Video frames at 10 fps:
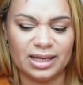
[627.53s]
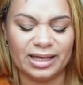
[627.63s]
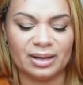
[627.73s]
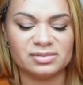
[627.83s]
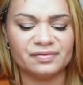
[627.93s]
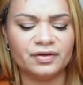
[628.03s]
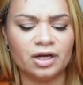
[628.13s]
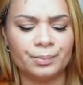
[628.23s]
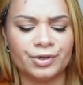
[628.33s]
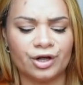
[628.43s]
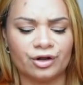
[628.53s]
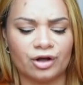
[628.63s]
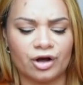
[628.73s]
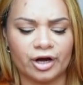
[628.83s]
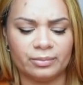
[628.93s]
Yeah, I'm definitely gonna put it on a
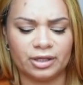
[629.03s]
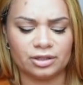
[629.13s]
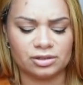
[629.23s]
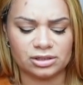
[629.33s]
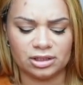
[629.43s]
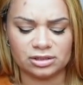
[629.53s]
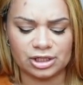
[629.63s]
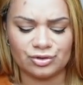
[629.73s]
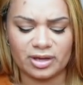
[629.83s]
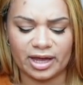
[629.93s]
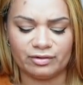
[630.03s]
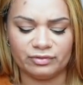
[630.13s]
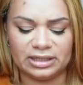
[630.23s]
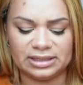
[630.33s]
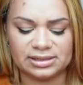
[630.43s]
card because it looks like you can't
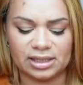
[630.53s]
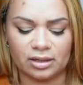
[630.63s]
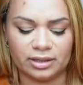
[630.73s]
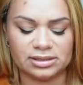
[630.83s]
really tell the